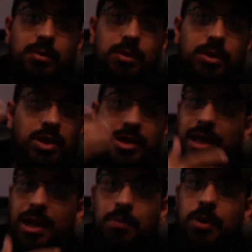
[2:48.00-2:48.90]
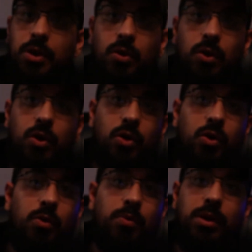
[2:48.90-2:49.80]
just like beard oil
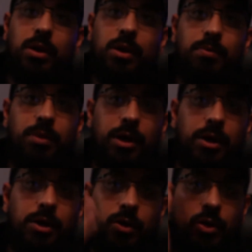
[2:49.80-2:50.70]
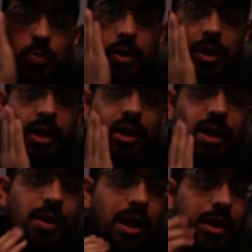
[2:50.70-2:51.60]
or beard butter, you put it
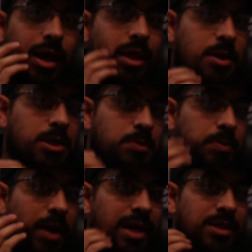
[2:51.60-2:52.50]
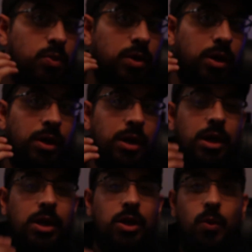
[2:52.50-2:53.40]
on the spots where
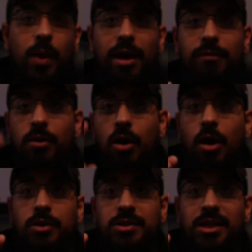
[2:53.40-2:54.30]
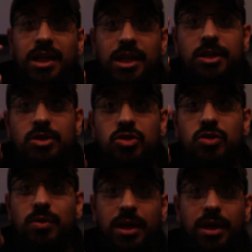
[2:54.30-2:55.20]
you have caused
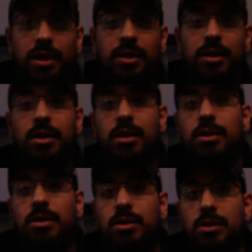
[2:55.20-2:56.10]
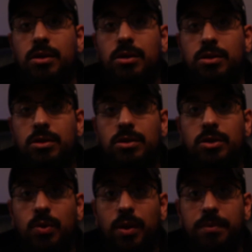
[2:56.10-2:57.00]
injury
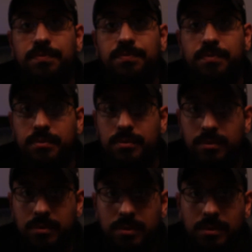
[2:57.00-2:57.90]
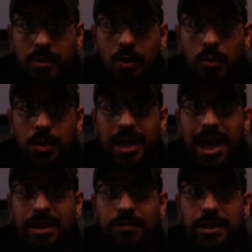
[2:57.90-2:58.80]
to it, which
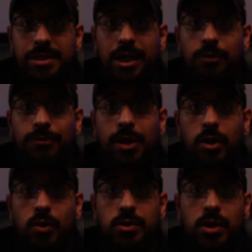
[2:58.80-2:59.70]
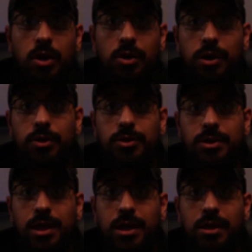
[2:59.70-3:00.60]
activates the hair follicles underneath your
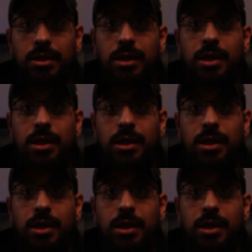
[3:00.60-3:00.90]
skin.